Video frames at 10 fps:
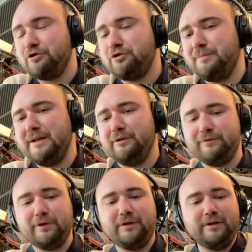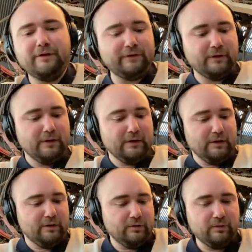Jubilé over the years.
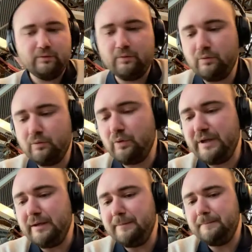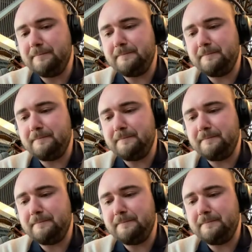We